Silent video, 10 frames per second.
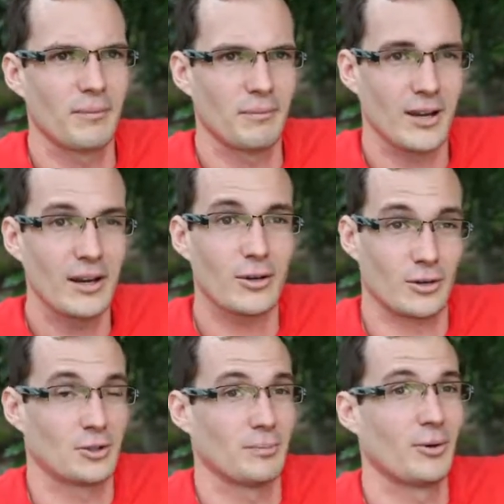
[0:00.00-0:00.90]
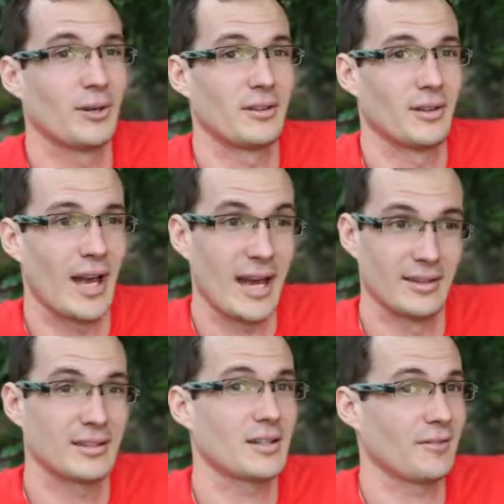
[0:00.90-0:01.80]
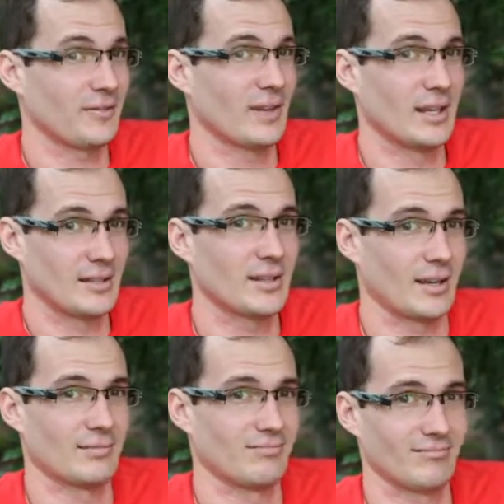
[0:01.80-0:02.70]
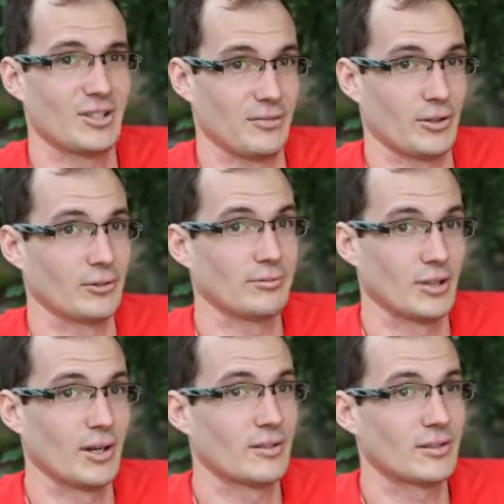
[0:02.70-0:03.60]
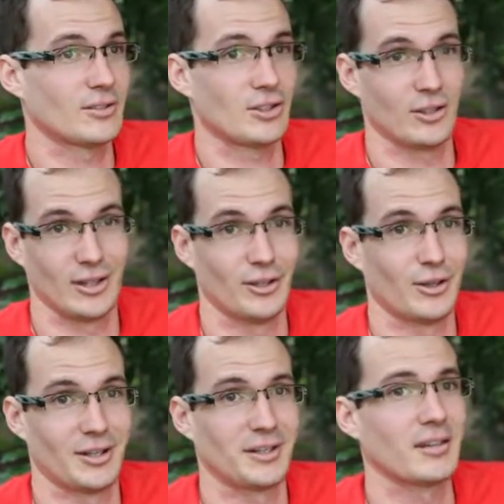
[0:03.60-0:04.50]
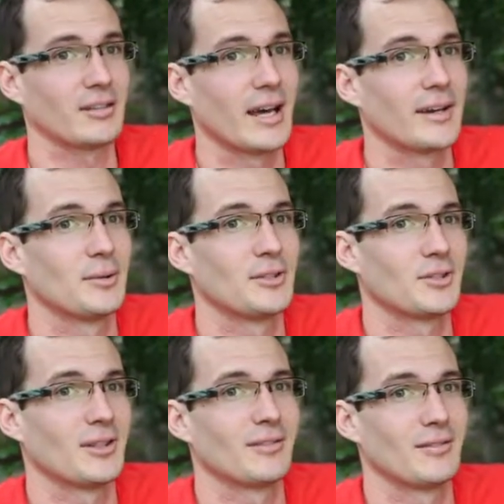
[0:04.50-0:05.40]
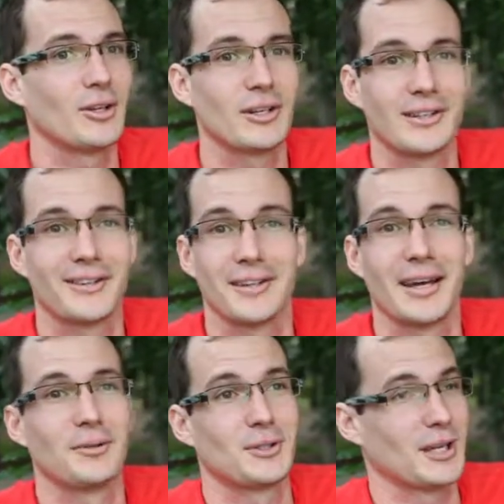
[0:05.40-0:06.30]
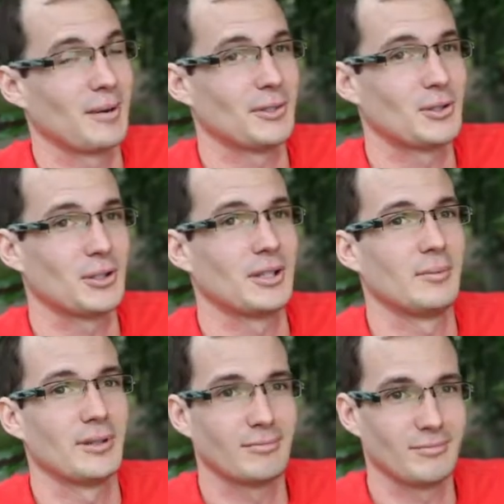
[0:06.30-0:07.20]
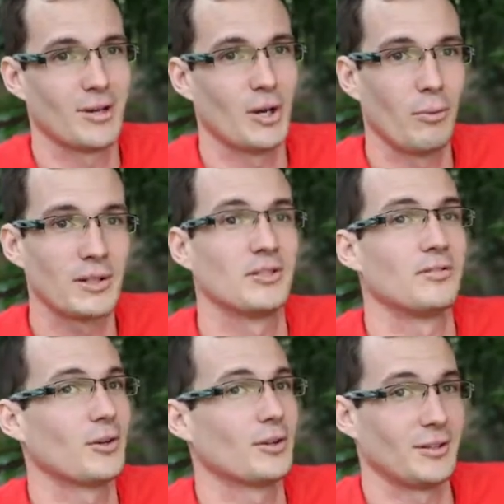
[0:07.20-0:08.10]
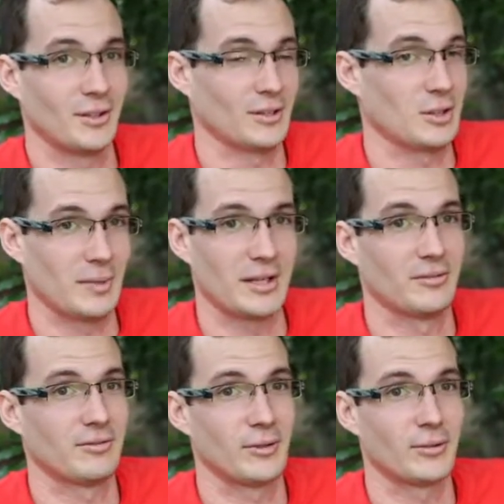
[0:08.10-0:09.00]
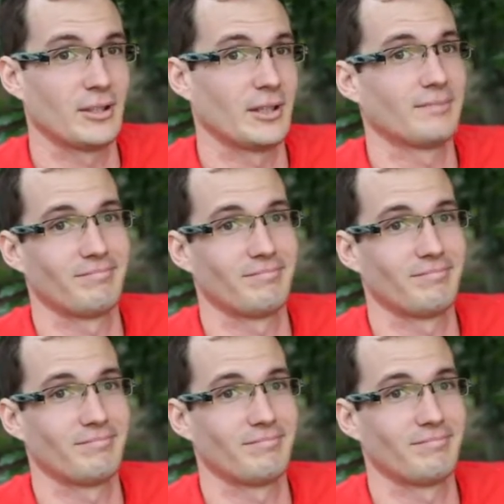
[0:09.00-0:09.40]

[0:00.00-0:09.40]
get across the point that, hey, this stuff isn't that difficult, it's just like learning another language. And learning another language can be tricky, but once you've got it and you can speak it fluently,